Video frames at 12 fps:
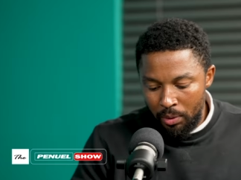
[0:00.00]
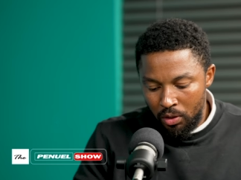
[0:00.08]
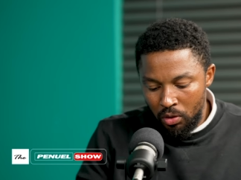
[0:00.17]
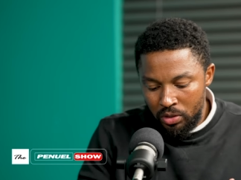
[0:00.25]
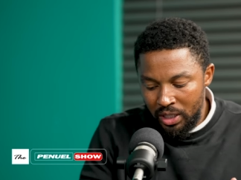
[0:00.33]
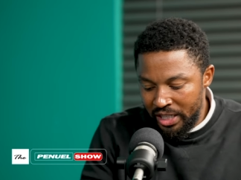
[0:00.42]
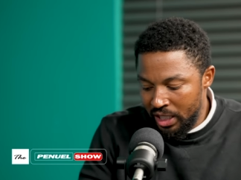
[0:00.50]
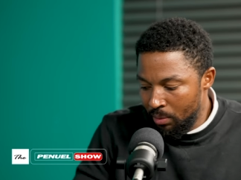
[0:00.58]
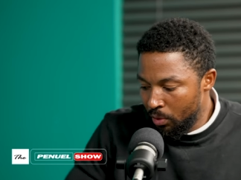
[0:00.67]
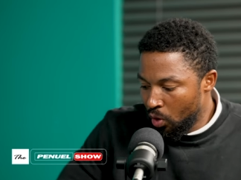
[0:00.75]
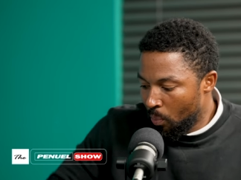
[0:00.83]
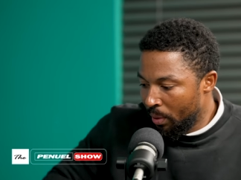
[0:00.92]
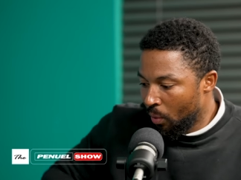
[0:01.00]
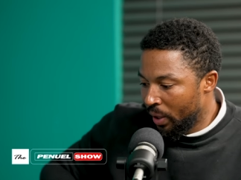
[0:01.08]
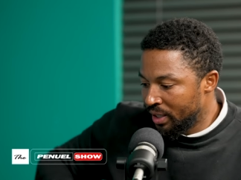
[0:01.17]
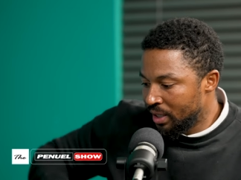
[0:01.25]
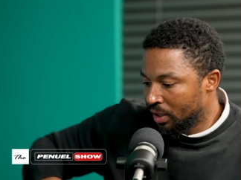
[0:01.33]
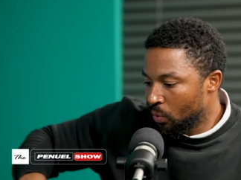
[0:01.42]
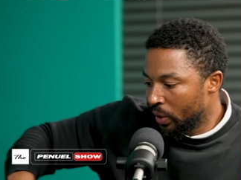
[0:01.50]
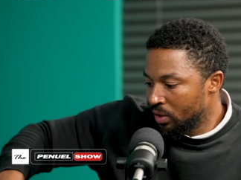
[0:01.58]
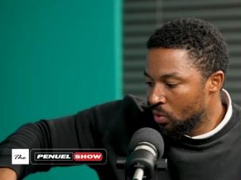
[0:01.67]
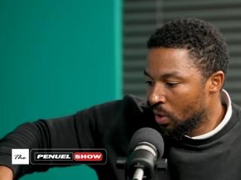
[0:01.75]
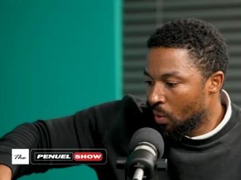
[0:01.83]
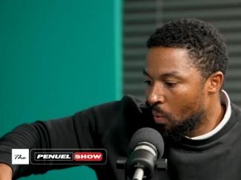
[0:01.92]
Because the Ashalim Shope went
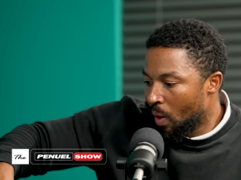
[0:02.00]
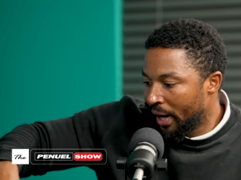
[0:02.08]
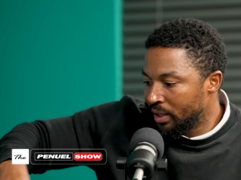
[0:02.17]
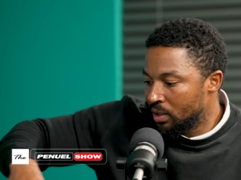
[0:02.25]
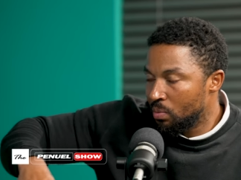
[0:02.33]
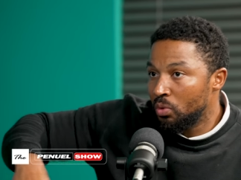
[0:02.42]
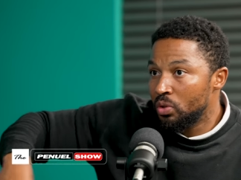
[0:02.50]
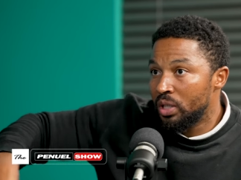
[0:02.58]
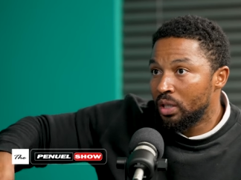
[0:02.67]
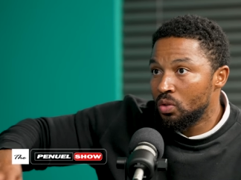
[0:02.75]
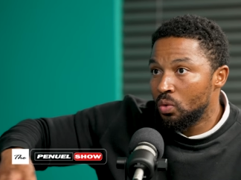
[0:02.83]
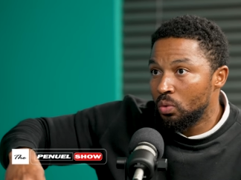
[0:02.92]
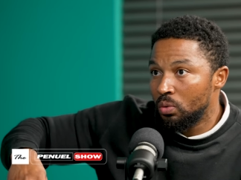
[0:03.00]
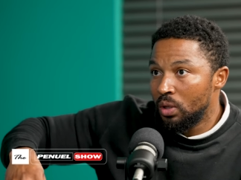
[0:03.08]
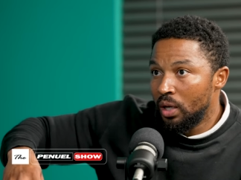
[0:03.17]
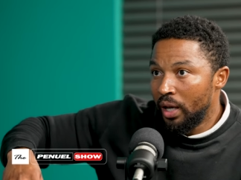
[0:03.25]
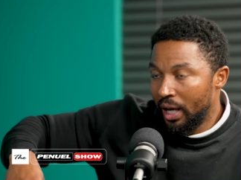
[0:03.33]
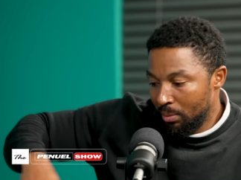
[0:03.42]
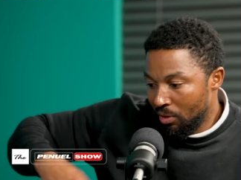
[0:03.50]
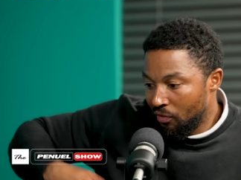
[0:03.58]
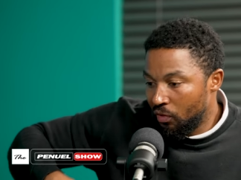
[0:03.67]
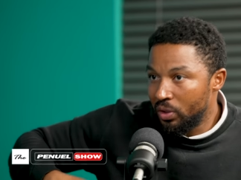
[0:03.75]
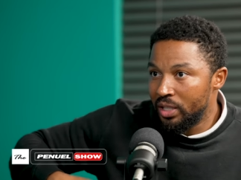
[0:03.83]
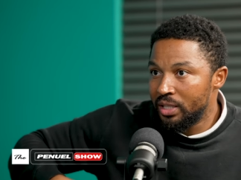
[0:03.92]
to a white music school and
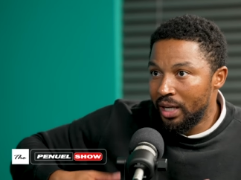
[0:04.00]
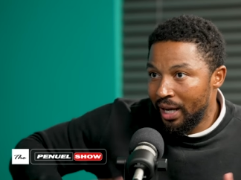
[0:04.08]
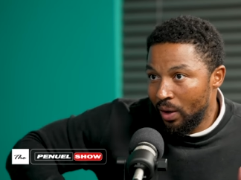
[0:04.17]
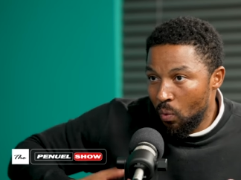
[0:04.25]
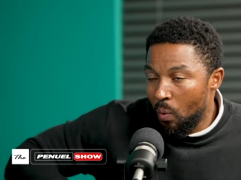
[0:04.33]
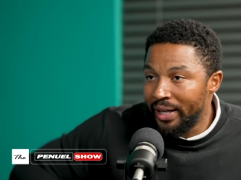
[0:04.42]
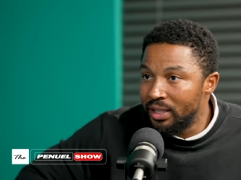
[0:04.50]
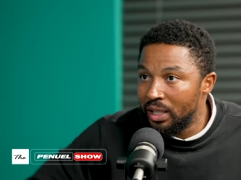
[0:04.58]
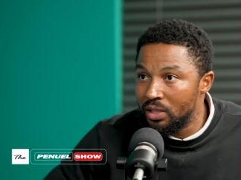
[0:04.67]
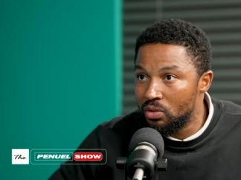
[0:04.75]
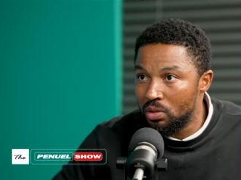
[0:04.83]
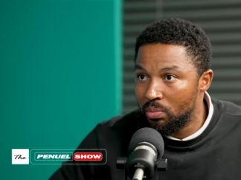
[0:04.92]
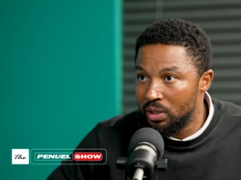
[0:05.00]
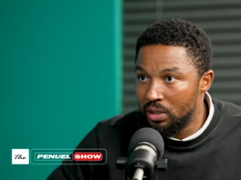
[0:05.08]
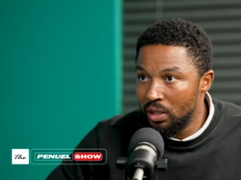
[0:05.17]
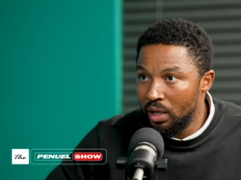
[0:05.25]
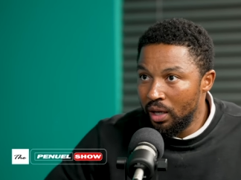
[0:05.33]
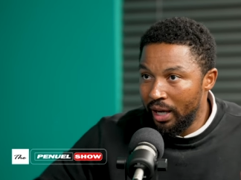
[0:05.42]
Mamfundisa a white instrument